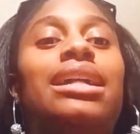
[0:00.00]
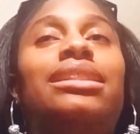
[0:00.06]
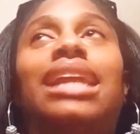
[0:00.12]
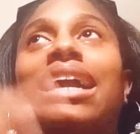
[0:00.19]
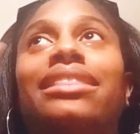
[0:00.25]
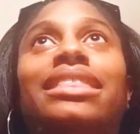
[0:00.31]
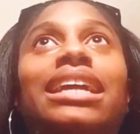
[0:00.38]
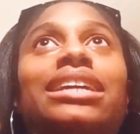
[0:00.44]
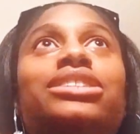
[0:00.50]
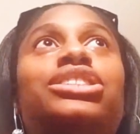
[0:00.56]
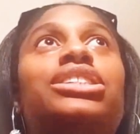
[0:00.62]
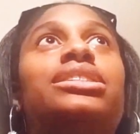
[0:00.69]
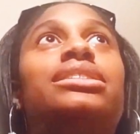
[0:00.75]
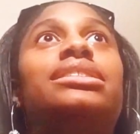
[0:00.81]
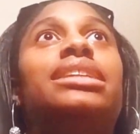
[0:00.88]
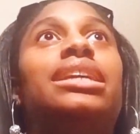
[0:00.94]
Like, they
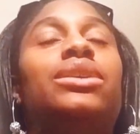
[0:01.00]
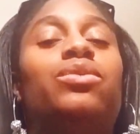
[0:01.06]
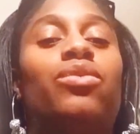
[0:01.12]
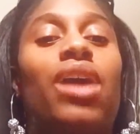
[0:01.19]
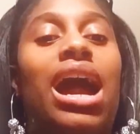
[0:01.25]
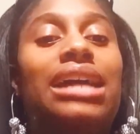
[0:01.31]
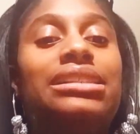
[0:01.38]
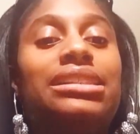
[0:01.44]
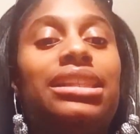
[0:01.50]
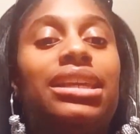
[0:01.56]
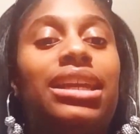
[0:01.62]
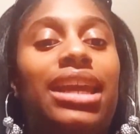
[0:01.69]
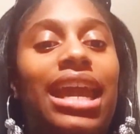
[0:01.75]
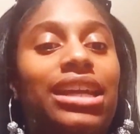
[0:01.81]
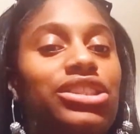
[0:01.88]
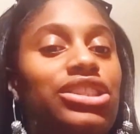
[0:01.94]
just didn't rise to the
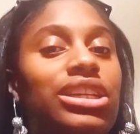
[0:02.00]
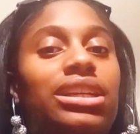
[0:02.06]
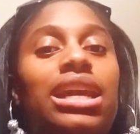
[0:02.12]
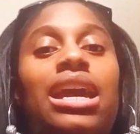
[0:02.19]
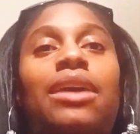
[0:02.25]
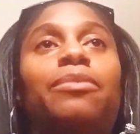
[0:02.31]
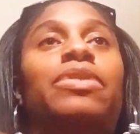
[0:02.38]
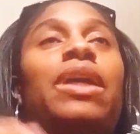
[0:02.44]
occasion.